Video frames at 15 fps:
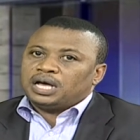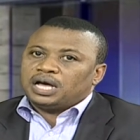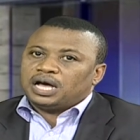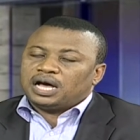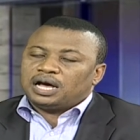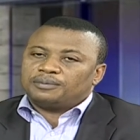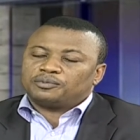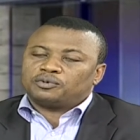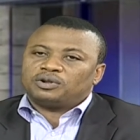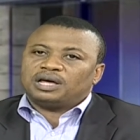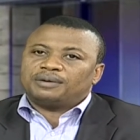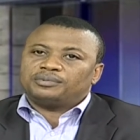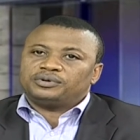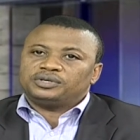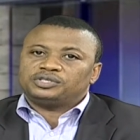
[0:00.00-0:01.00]
Um,
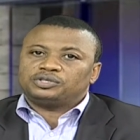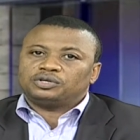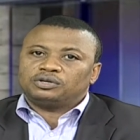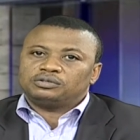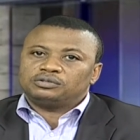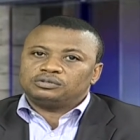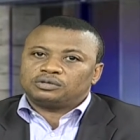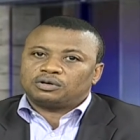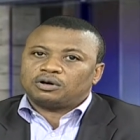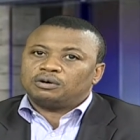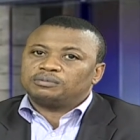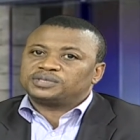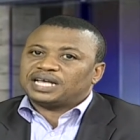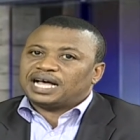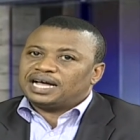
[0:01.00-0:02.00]
collaboration
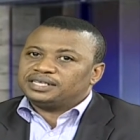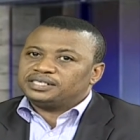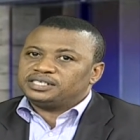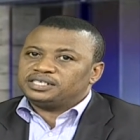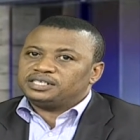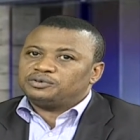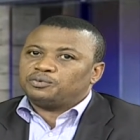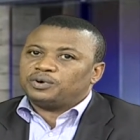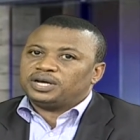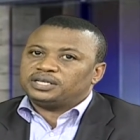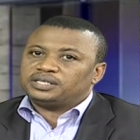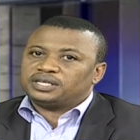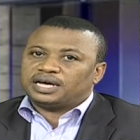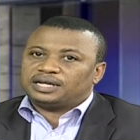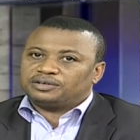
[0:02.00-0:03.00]
comes handy
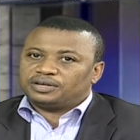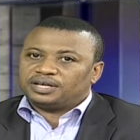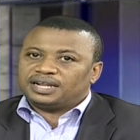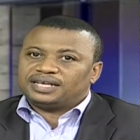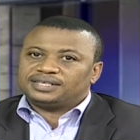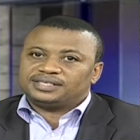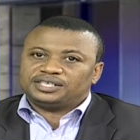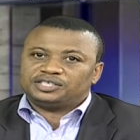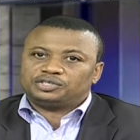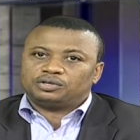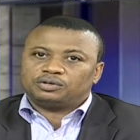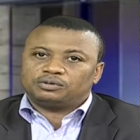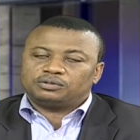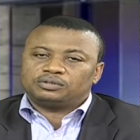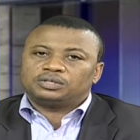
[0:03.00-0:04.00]
when an
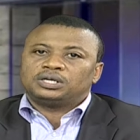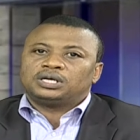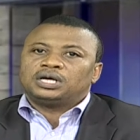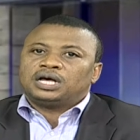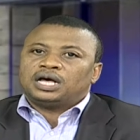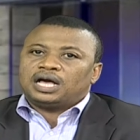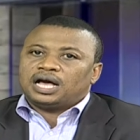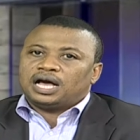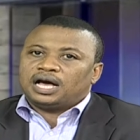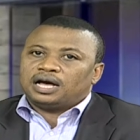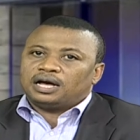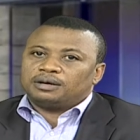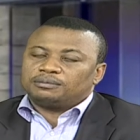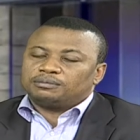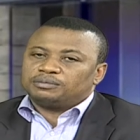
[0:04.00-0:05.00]
organization
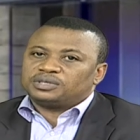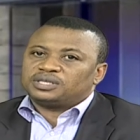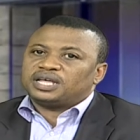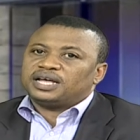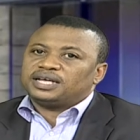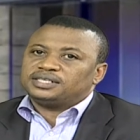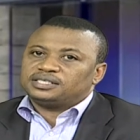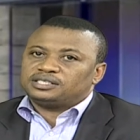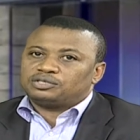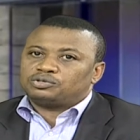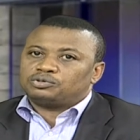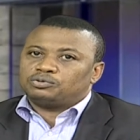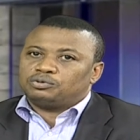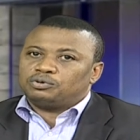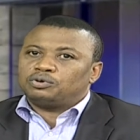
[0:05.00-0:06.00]
um, tends
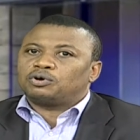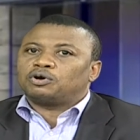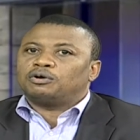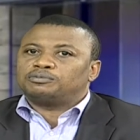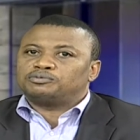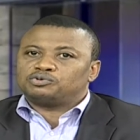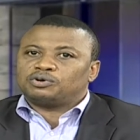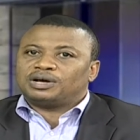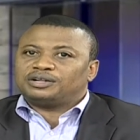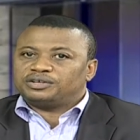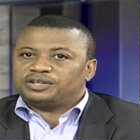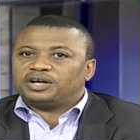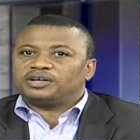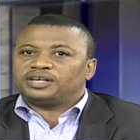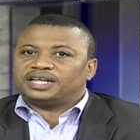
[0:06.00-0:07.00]
to look up to
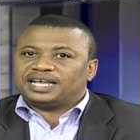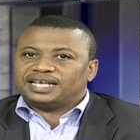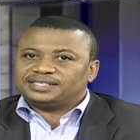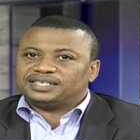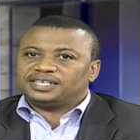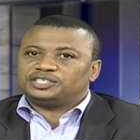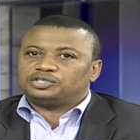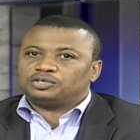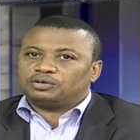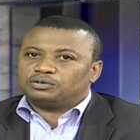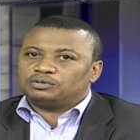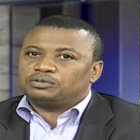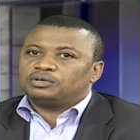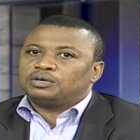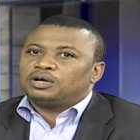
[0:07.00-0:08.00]
another
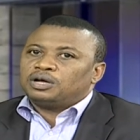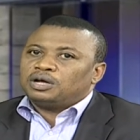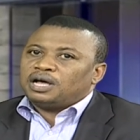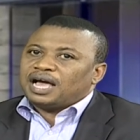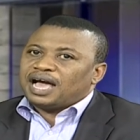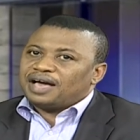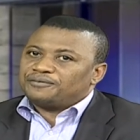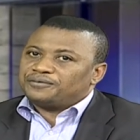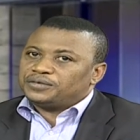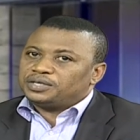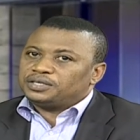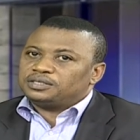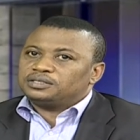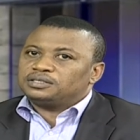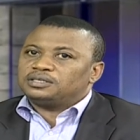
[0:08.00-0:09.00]
organization
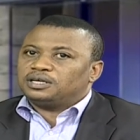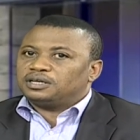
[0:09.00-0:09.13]
having